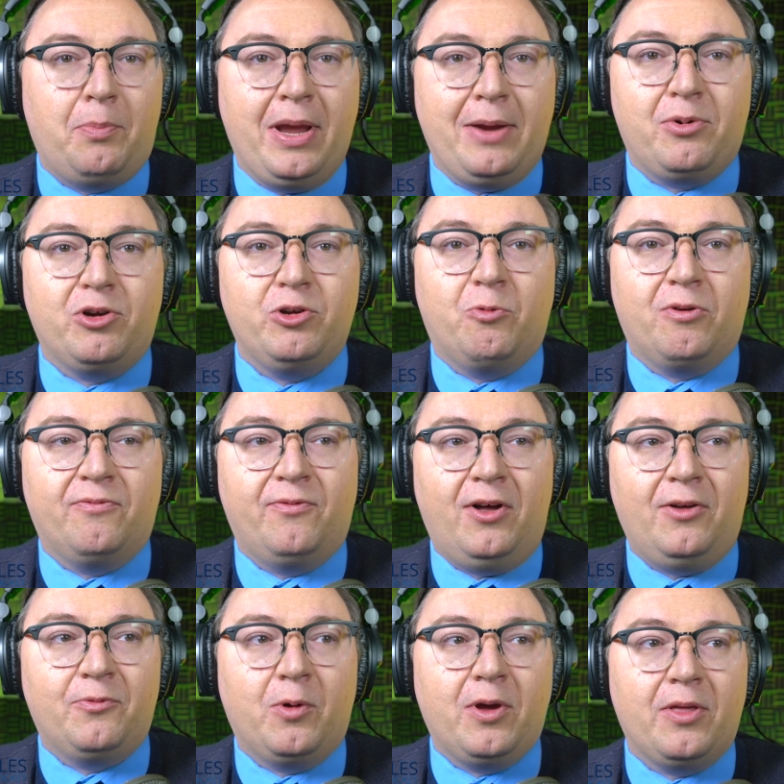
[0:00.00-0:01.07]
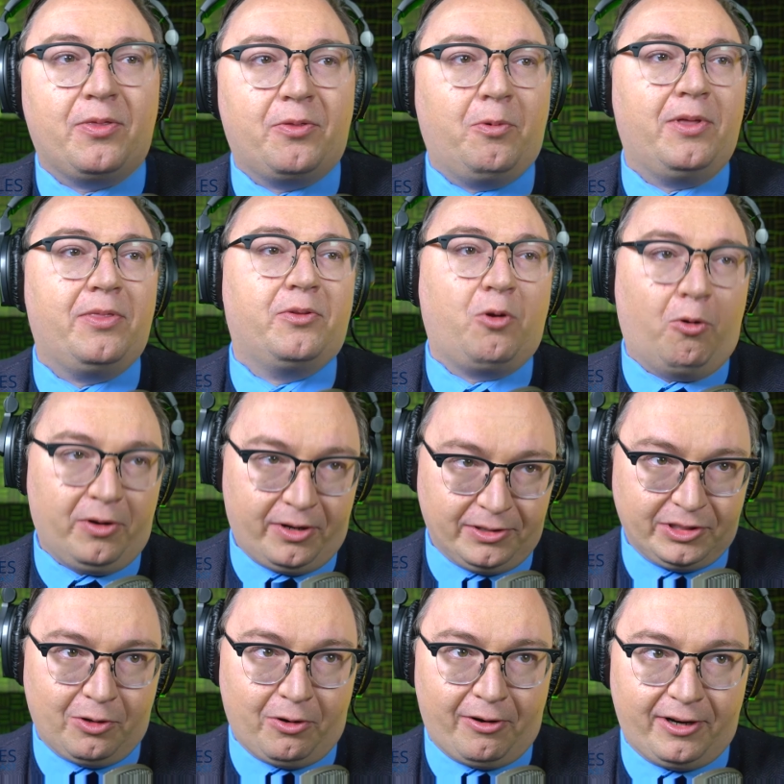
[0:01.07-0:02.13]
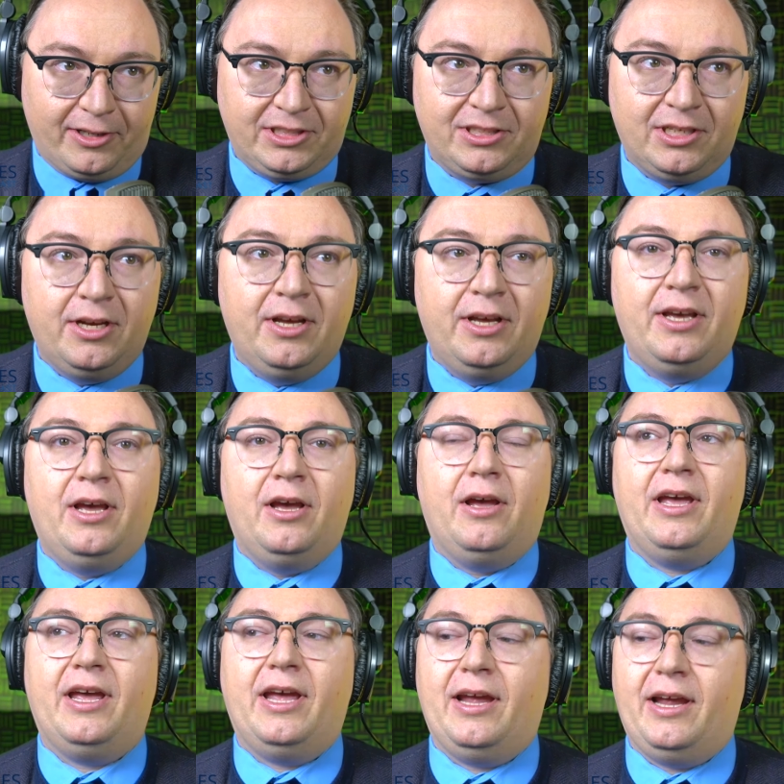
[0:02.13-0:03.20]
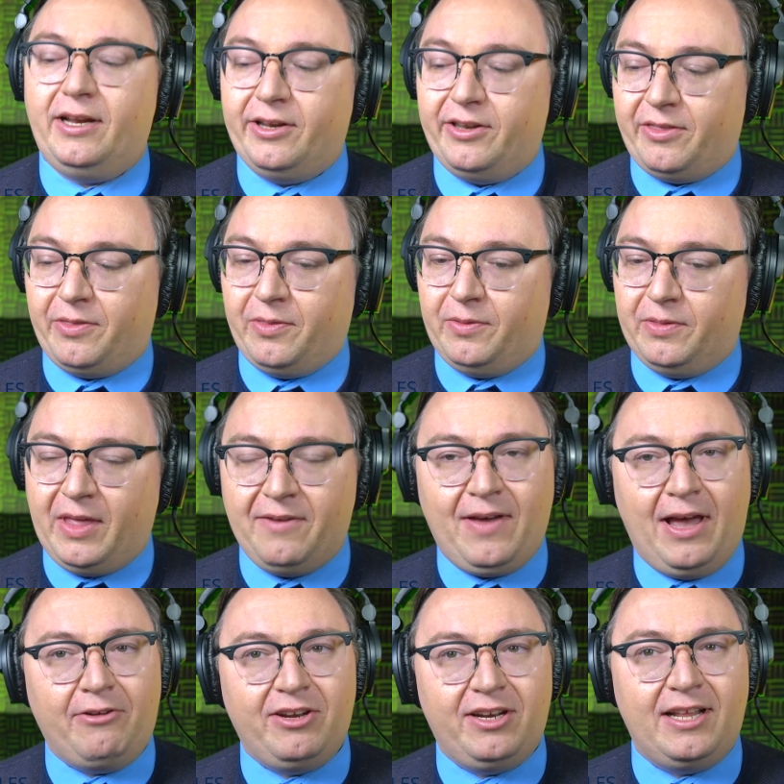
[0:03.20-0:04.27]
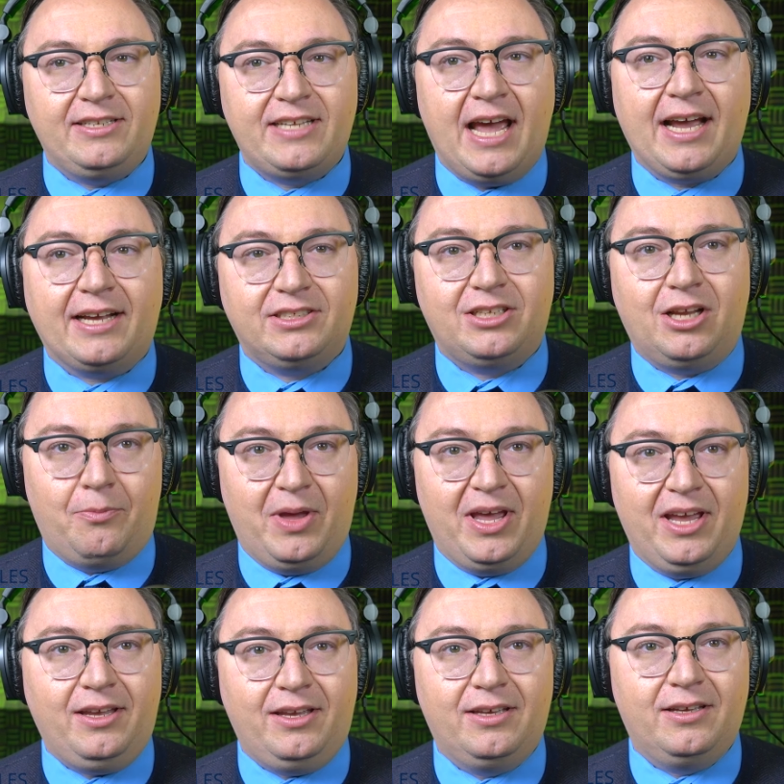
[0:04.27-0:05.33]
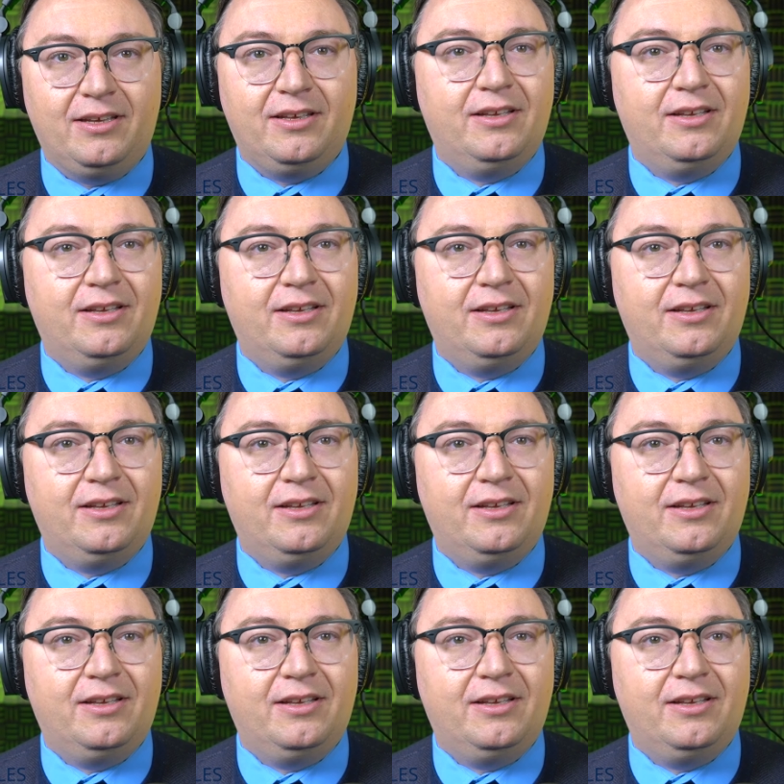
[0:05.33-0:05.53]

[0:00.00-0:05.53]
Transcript: a paper you were involved with with Gorgosaurus, and they found an intact stomach.